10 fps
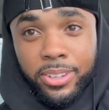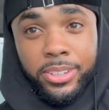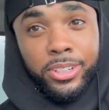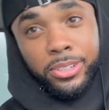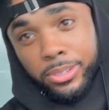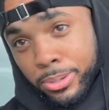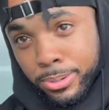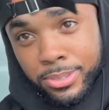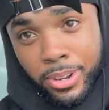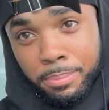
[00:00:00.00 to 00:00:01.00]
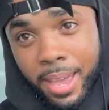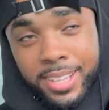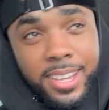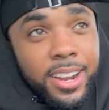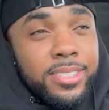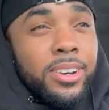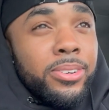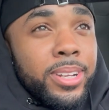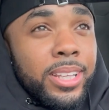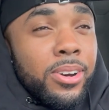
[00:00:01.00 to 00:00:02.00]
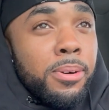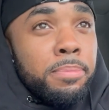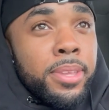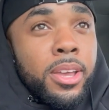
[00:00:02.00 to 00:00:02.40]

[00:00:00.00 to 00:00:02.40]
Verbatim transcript: You could do used on the back tires all day long,